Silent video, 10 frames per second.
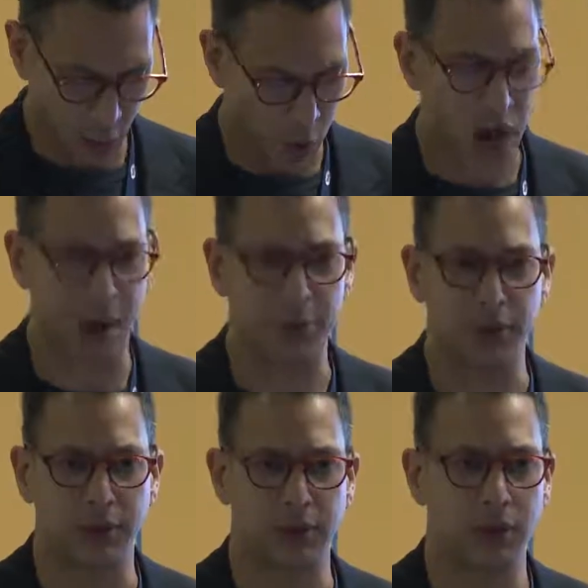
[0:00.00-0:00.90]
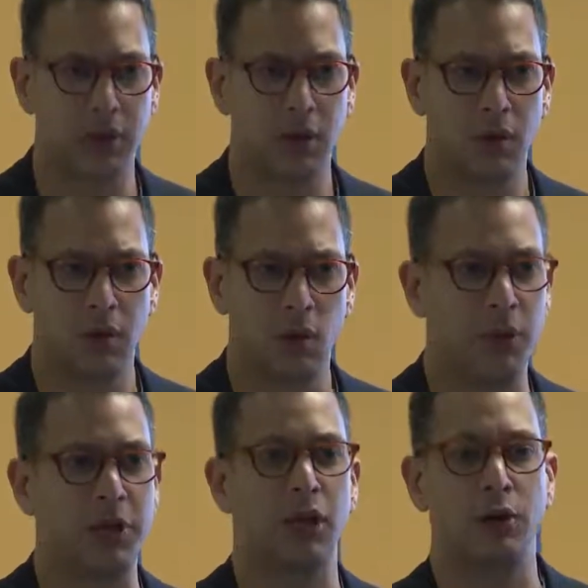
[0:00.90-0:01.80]
What happens
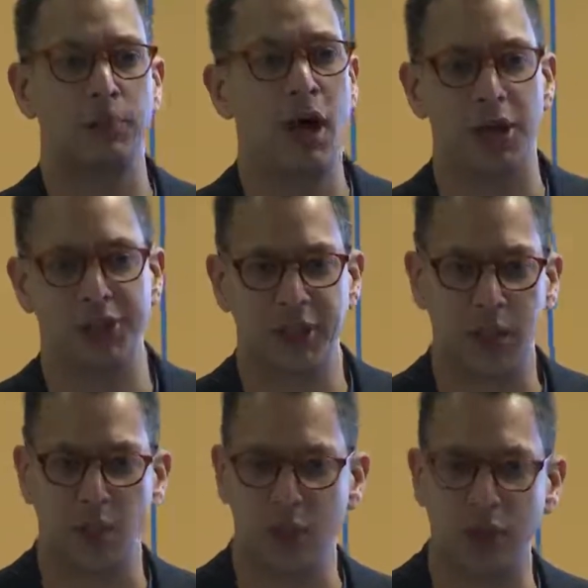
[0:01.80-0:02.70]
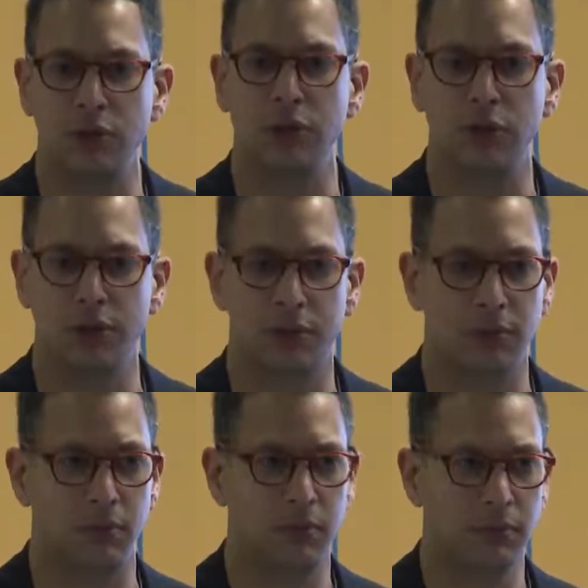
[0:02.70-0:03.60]
when we go past them? We don't use them.